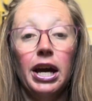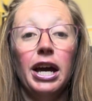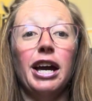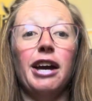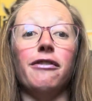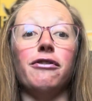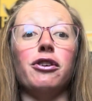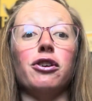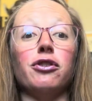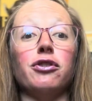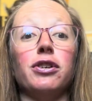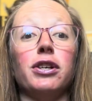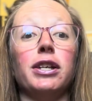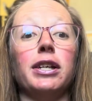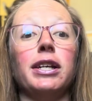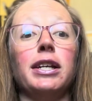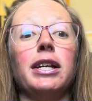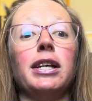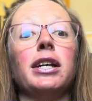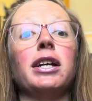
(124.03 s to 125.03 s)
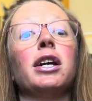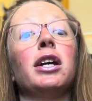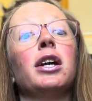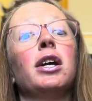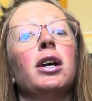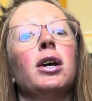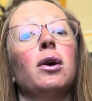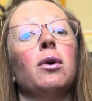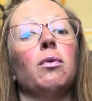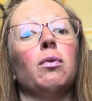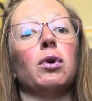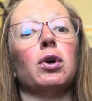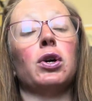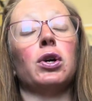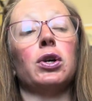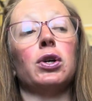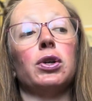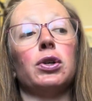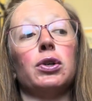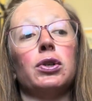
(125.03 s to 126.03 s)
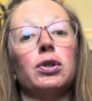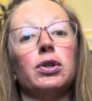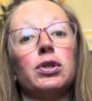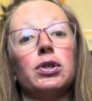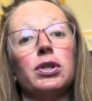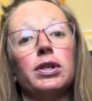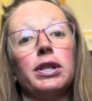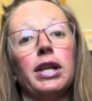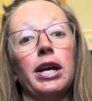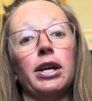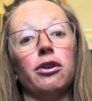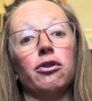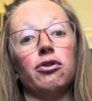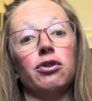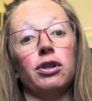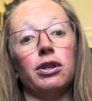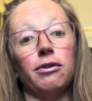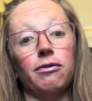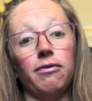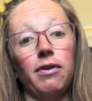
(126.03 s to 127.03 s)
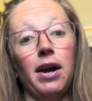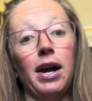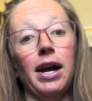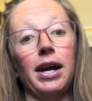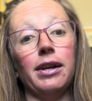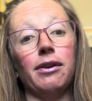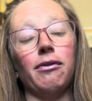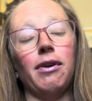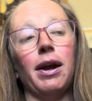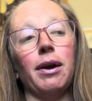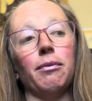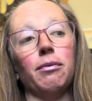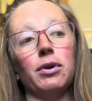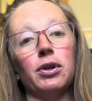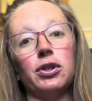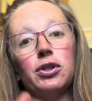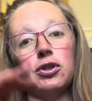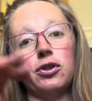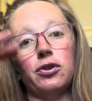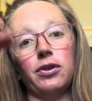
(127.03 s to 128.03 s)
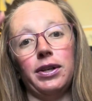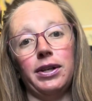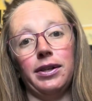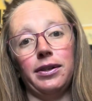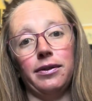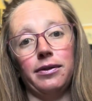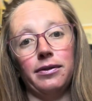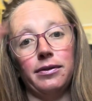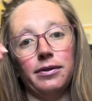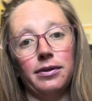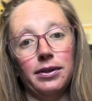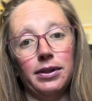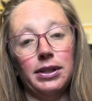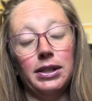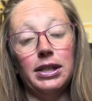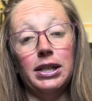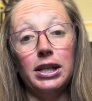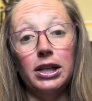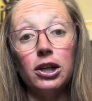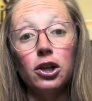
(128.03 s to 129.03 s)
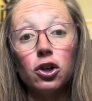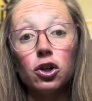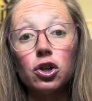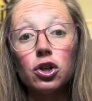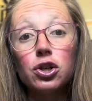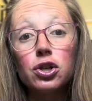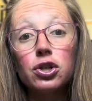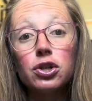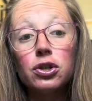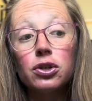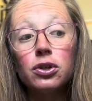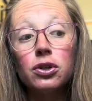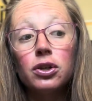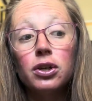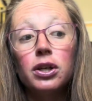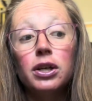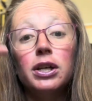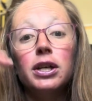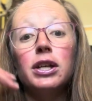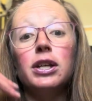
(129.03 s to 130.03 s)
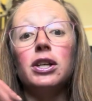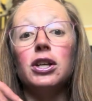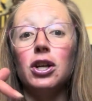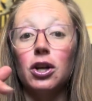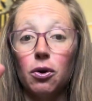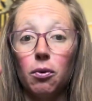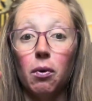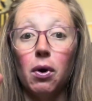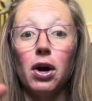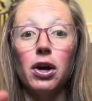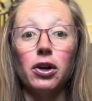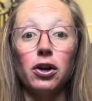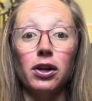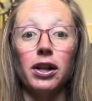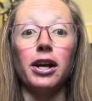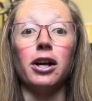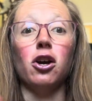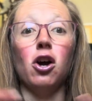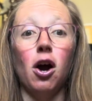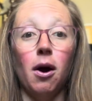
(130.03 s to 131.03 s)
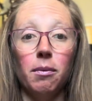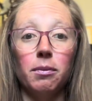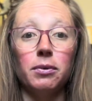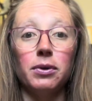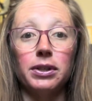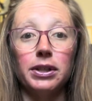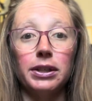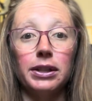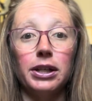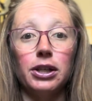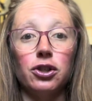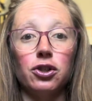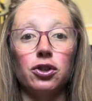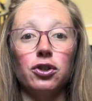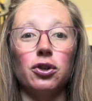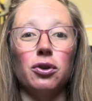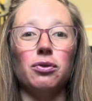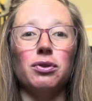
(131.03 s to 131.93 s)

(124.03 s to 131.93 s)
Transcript: If there's any words that you should define, right? Words are in tiers. Tier 1 are like common words that they should know.